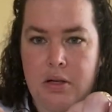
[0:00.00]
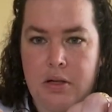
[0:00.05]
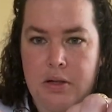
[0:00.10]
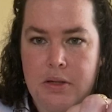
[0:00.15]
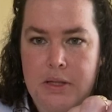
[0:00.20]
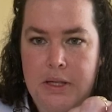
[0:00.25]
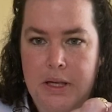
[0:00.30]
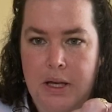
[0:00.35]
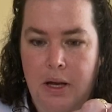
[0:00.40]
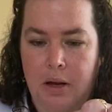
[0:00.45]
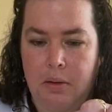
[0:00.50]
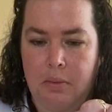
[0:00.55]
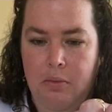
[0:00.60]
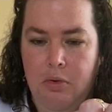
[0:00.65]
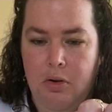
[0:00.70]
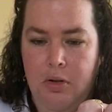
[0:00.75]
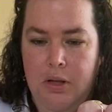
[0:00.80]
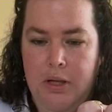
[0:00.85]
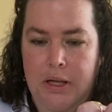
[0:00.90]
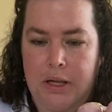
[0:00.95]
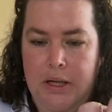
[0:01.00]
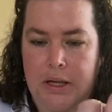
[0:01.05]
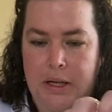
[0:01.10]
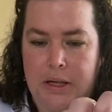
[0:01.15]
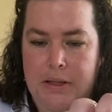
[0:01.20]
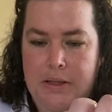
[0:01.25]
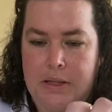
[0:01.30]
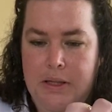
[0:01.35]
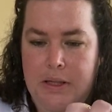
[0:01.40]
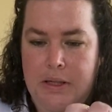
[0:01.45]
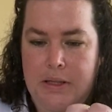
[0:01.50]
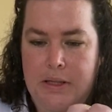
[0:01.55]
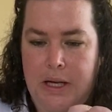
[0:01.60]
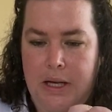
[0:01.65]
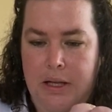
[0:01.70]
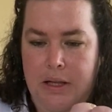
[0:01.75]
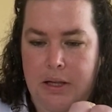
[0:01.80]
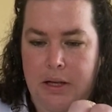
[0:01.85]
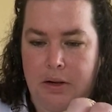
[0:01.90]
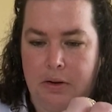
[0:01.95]
See how I'm rolling it nice and
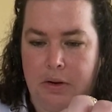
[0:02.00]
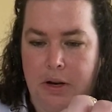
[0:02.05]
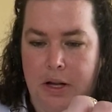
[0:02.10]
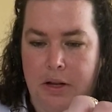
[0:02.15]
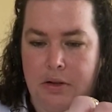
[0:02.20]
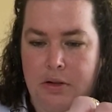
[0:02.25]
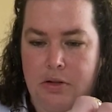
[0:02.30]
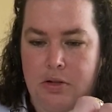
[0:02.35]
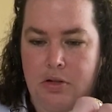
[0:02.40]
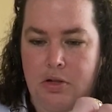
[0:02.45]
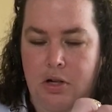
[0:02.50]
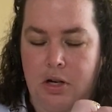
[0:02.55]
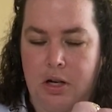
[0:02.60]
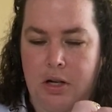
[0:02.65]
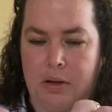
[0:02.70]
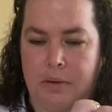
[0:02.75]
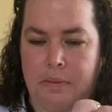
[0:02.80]
tightly around the straw?